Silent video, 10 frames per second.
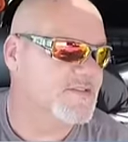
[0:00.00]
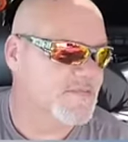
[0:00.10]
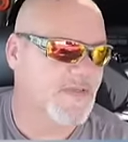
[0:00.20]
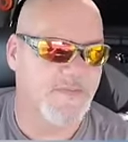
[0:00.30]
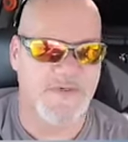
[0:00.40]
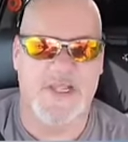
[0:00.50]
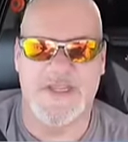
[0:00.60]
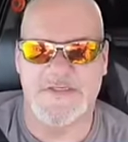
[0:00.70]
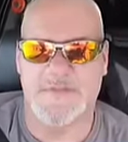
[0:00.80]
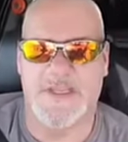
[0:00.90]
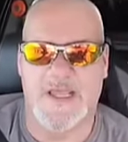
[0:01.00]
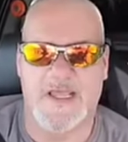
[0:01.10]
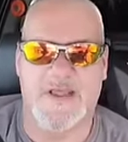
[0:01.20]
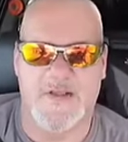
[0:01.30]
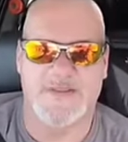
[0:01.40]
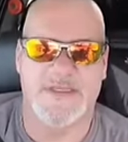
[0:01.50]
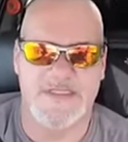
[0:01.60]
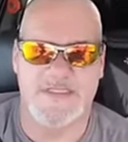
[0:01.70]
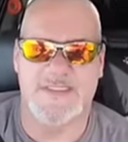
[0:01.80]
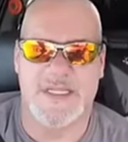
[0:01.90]
People ask me how all
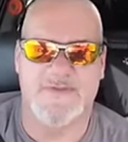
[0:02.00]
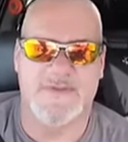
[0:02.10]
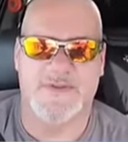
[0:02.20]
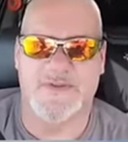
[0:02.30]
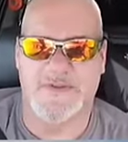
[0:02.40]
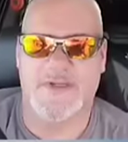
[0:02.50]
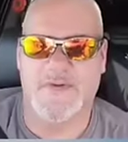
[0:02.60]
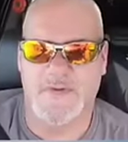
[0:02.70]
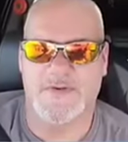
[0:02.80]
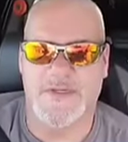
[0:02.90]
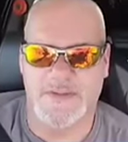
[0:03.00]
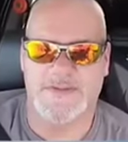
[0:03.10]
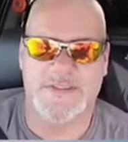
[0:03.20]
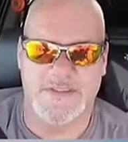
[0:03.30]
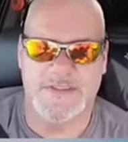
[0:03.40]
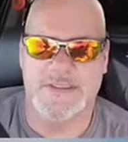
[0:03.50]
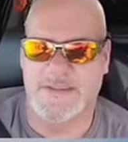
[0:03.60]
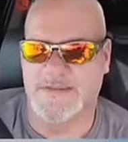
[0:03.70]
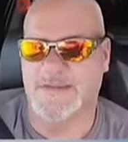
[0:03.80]
these is heavy with a 3/4 ton truck, and